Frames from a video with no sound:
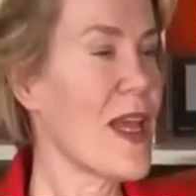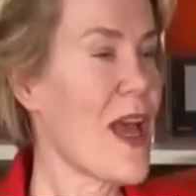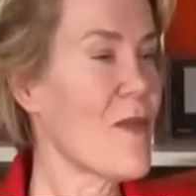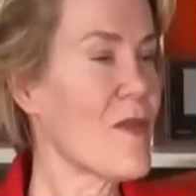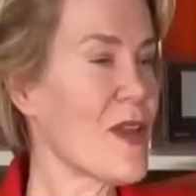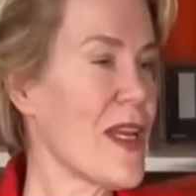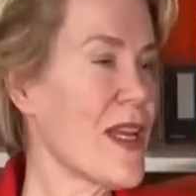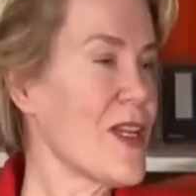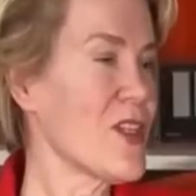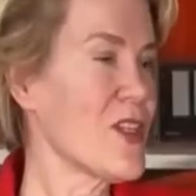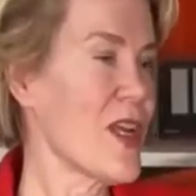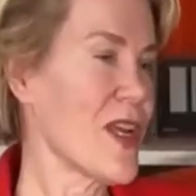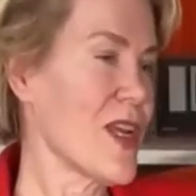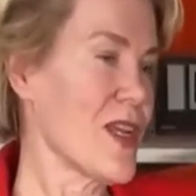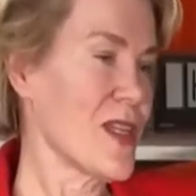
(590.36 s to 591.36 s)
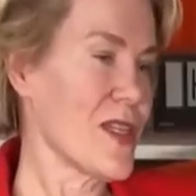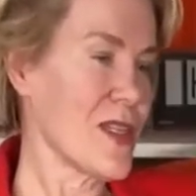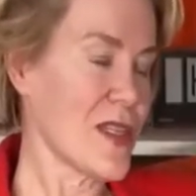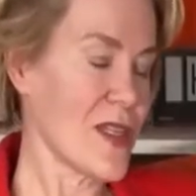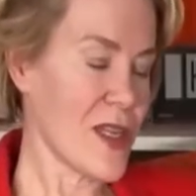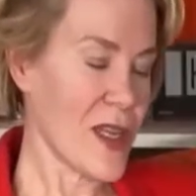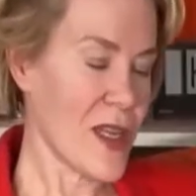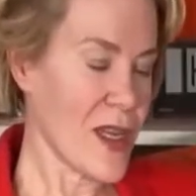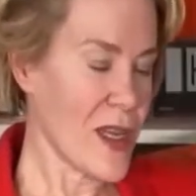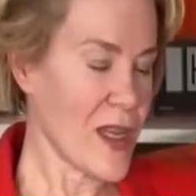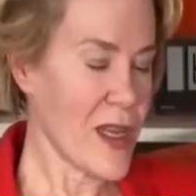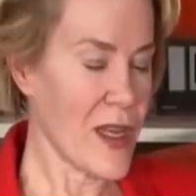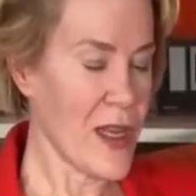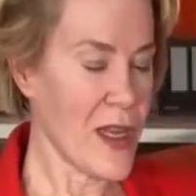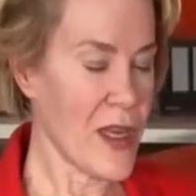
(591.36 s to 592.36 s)
the avalanche, and
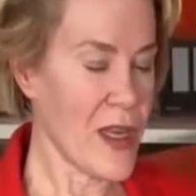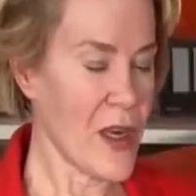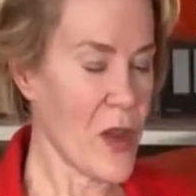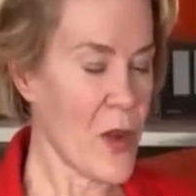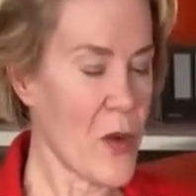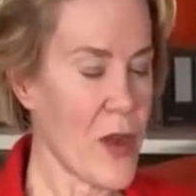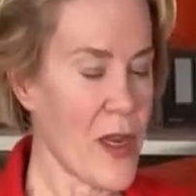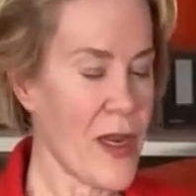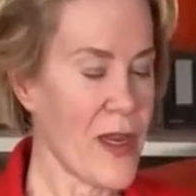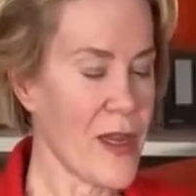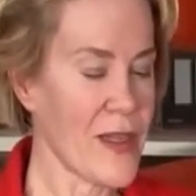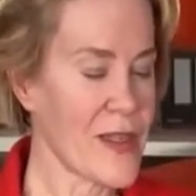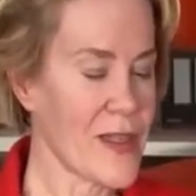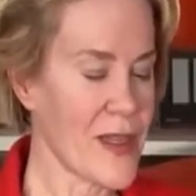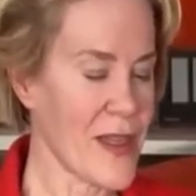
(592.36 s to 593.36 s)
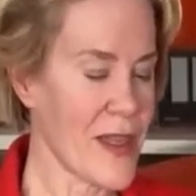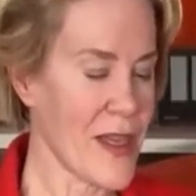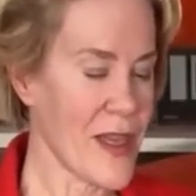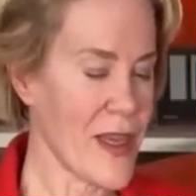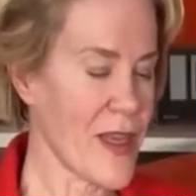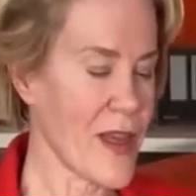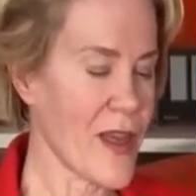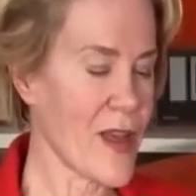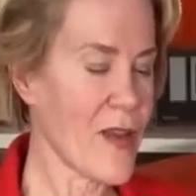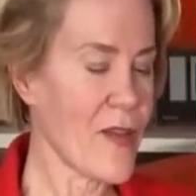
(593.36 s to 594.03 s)
you know, it is the